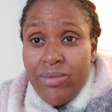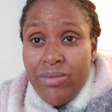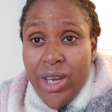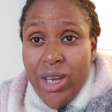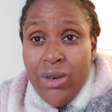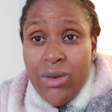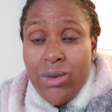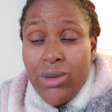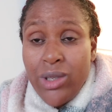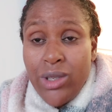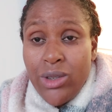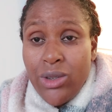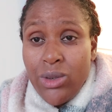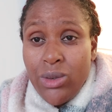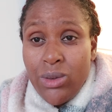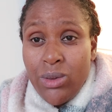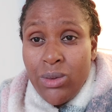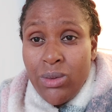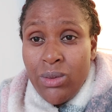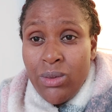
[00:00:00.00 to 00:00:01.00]
I don't think
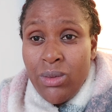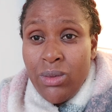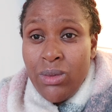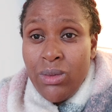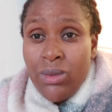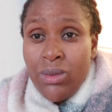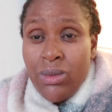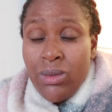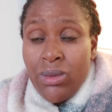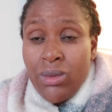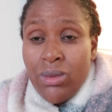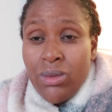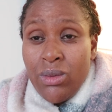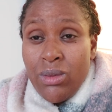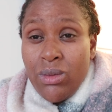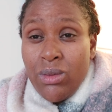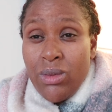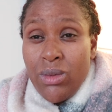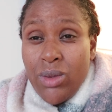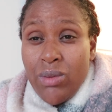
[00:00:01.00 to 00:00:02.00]
so.
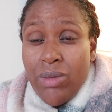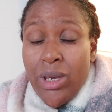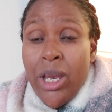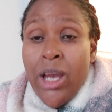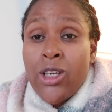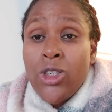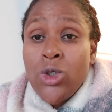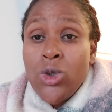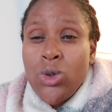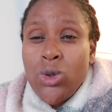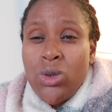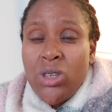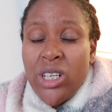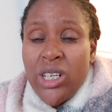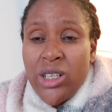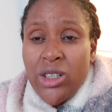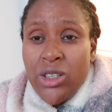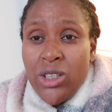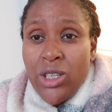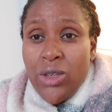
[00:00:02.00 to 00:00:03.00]
May her soul
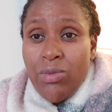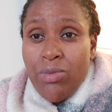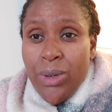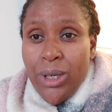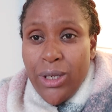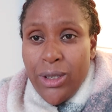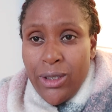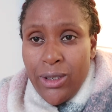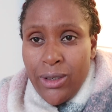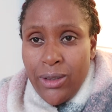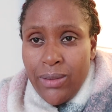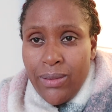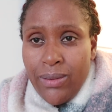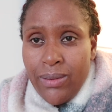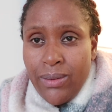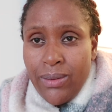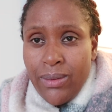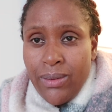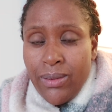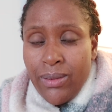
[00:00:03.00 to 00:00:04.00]
rest in peace.
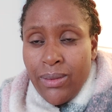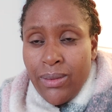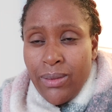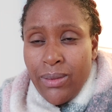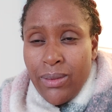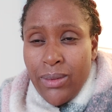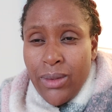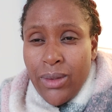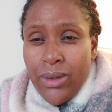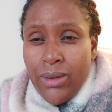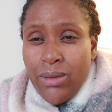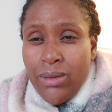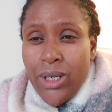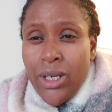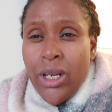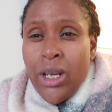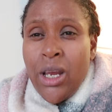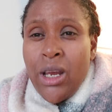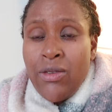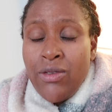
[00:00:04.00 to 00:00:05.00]
We
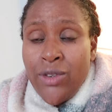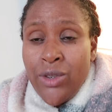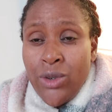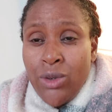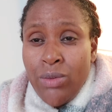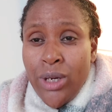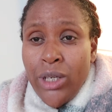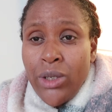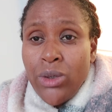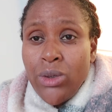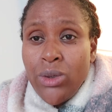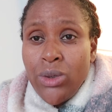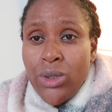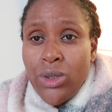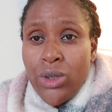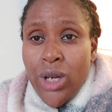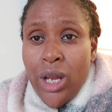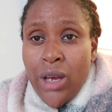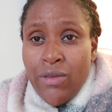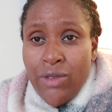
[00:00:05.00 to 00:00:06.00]
loved you, but God
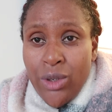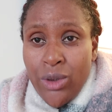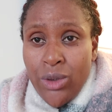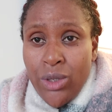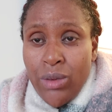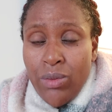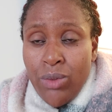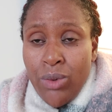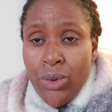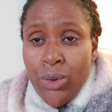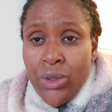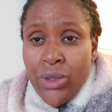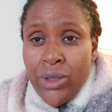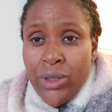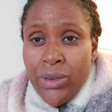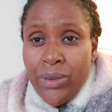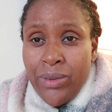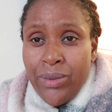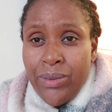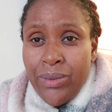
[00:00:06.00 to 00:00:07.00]
loved you the most.
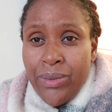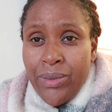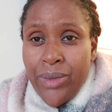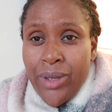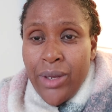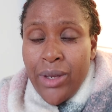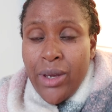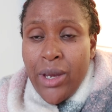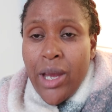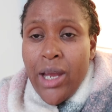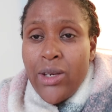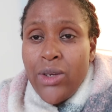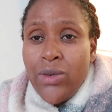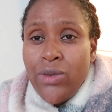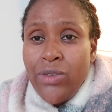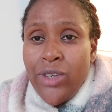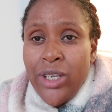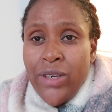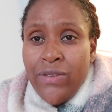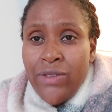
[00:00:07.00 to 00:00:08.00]
And you've
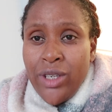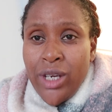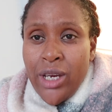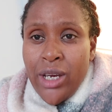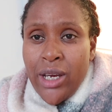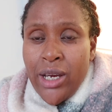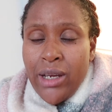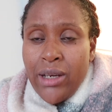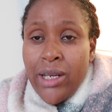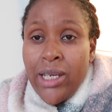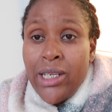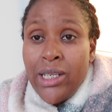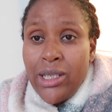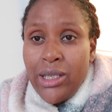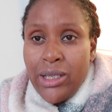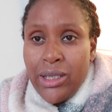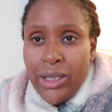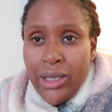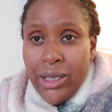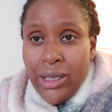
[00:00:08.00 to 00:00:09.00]
lived uh,
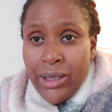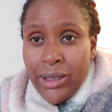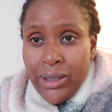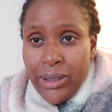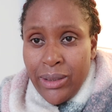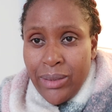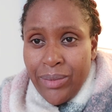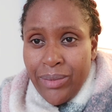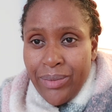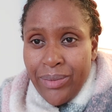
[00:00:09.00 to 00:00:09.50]
96.